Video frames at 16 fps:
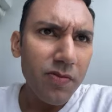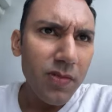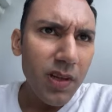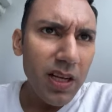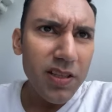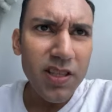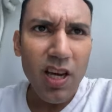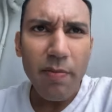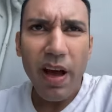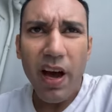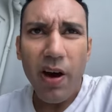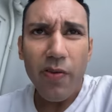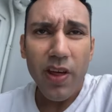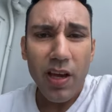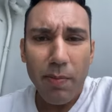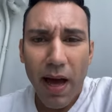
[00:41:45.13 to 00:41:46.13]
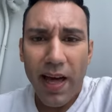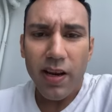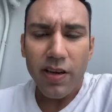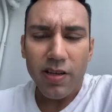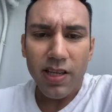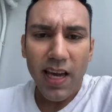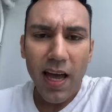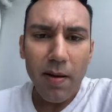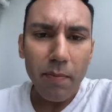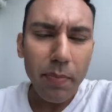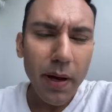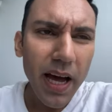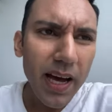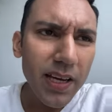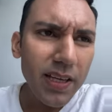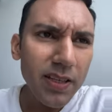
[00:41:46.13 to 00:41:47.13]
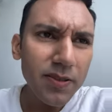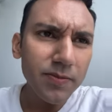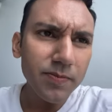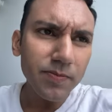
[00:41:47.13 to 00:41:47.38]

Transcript: and somehow they manage to get by,